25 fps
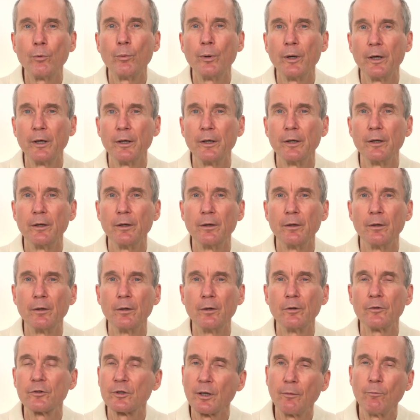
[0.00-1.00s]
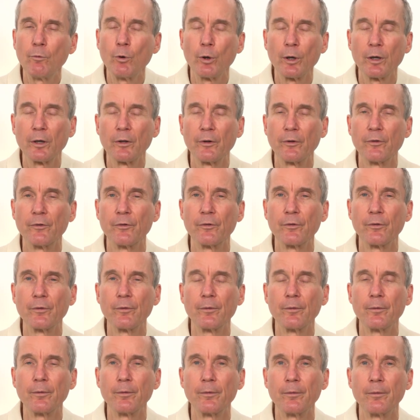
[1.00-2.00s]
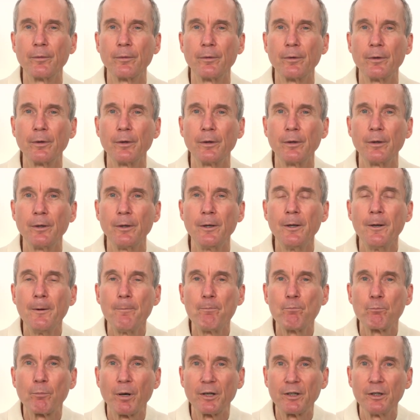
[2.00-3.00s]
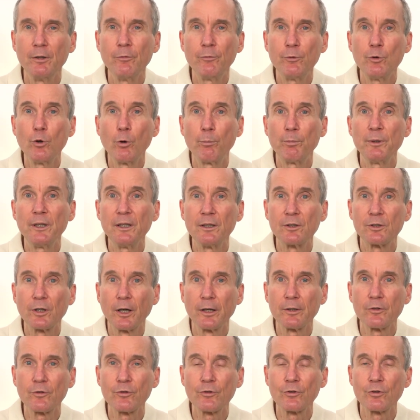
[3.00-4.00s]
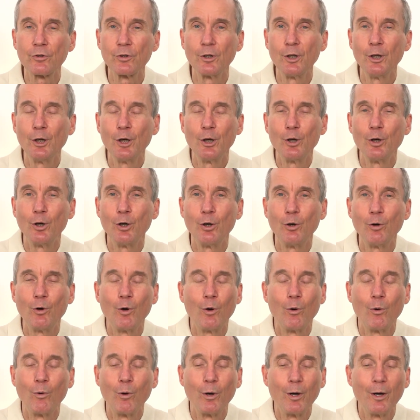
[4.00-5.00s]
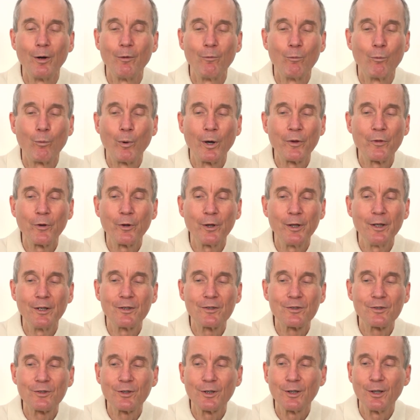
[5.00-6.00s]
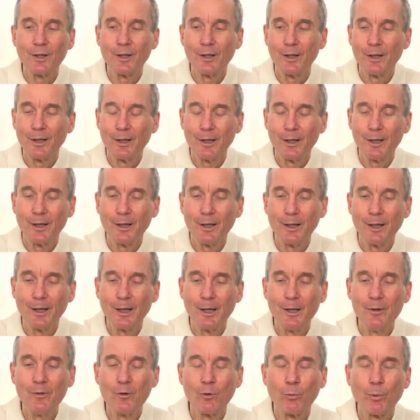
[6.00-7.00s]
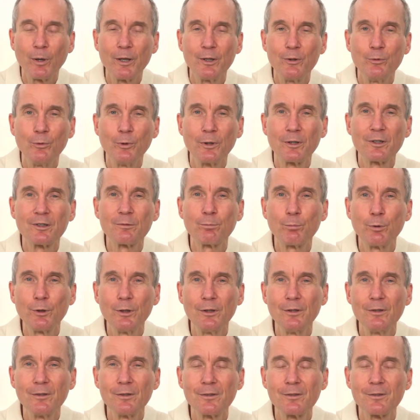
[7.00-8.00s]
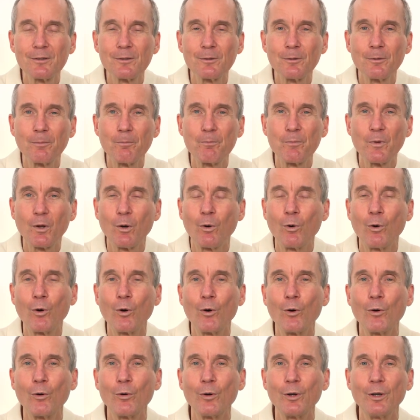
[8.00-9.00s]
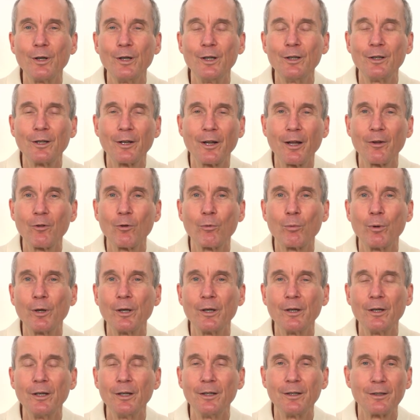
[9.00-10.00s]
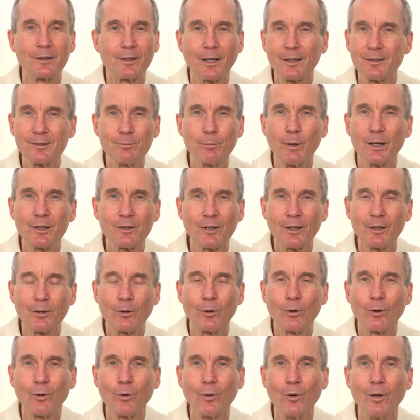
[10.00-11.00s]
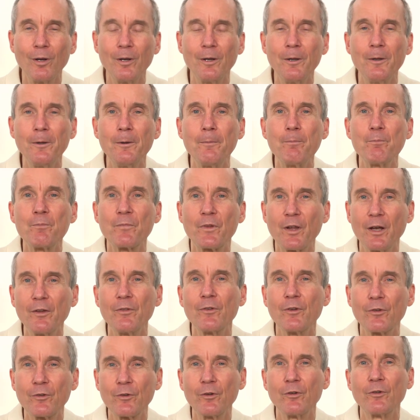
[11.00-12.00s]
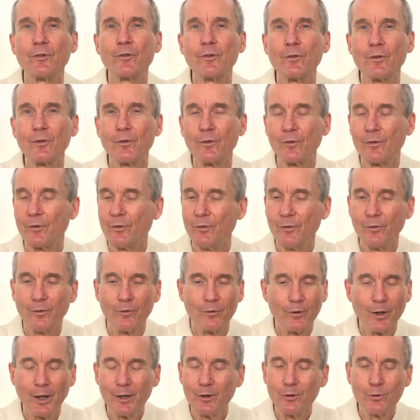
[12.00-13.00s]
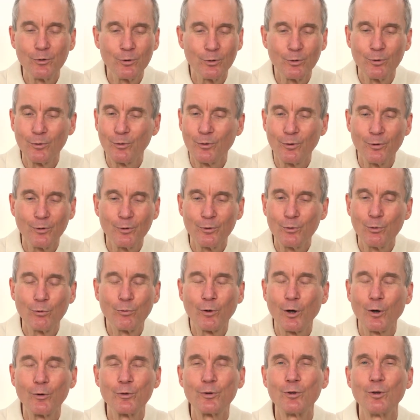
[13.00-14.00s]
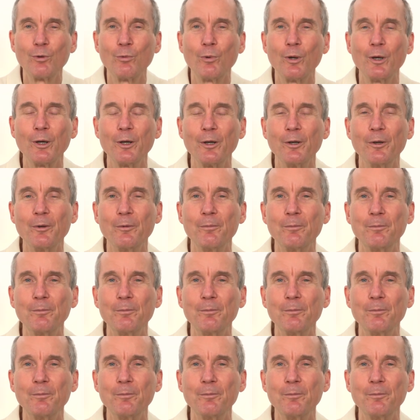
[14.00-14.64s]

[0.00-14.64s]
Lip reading: way somewhere else. But if you're being touched, whether it's in the way you experience or in another way, it doesn't matter at all. Then you found your way.